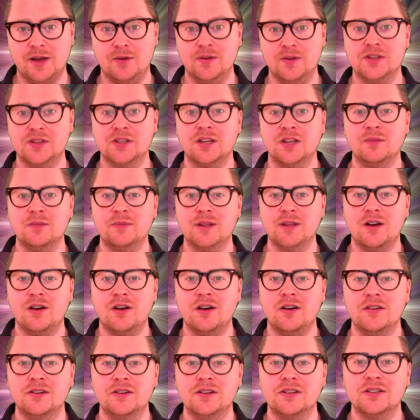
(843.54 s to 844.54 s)
It's going to be
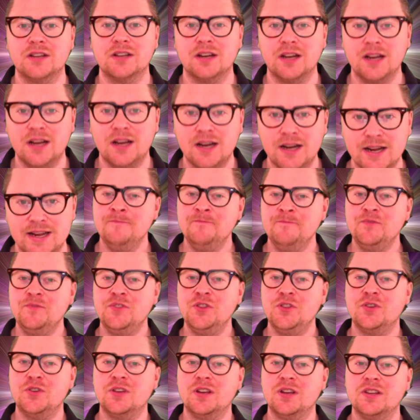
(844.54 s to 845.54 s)
harder to lie.
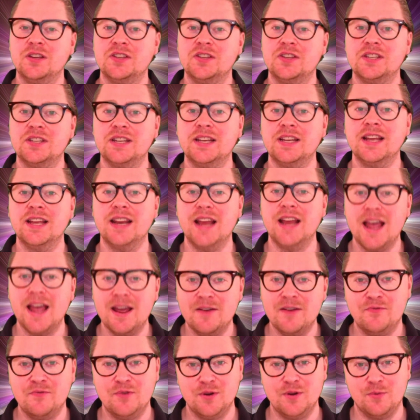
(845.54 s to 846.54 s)
You're going to see it
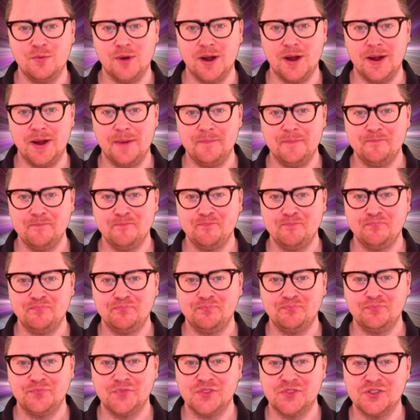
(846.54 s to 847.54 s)
everywhere.
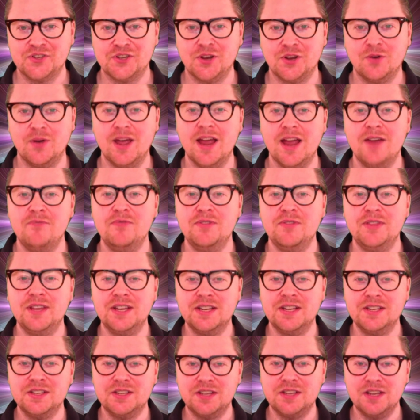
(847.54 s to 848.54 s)
So everything
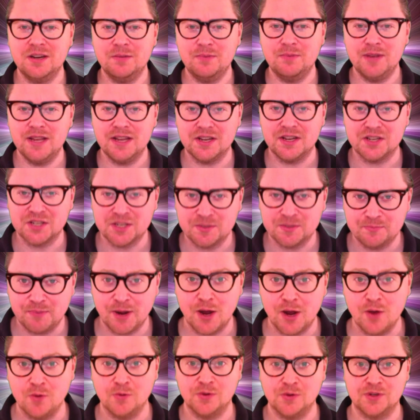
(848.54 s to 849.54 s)
is going to be
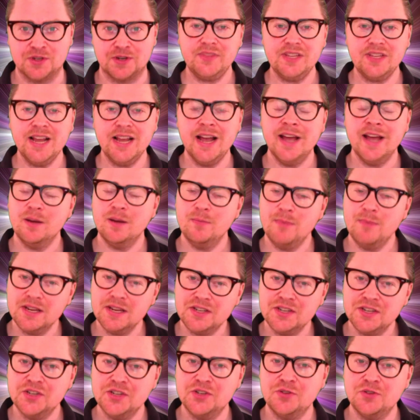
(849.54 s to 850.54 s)
exposed. And a
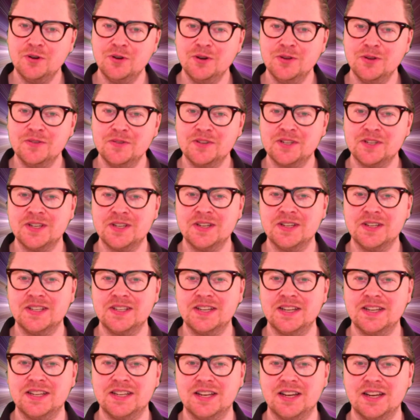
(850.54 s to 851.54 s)
message to a lot of
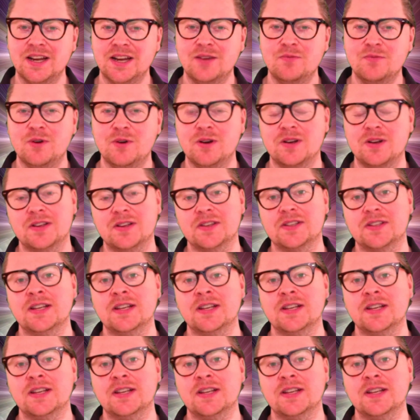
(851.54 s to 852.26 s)
starseeds and light workers